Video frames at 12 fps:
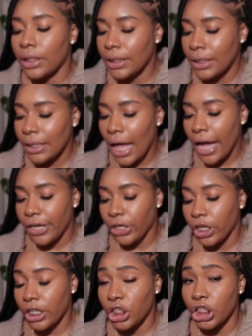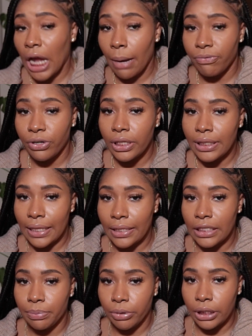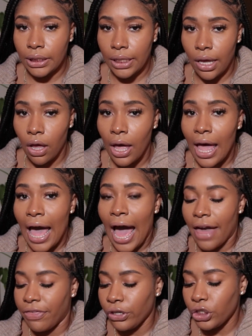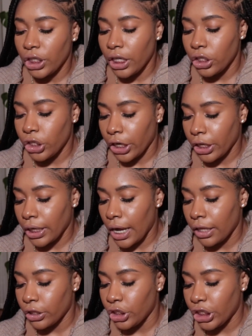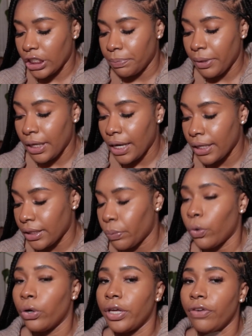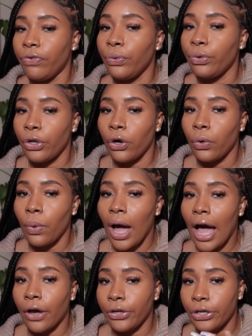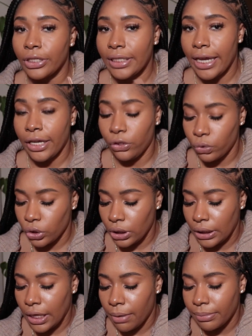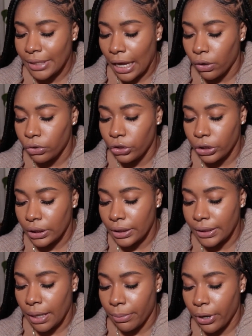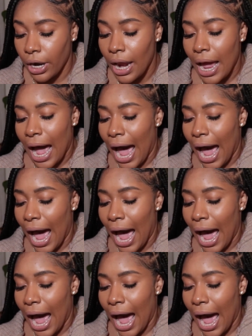this a lot and you're going to shop for this at the spring sale, I think you should get a darker color, just because, well, if you know how your tan usually comes out during the summer,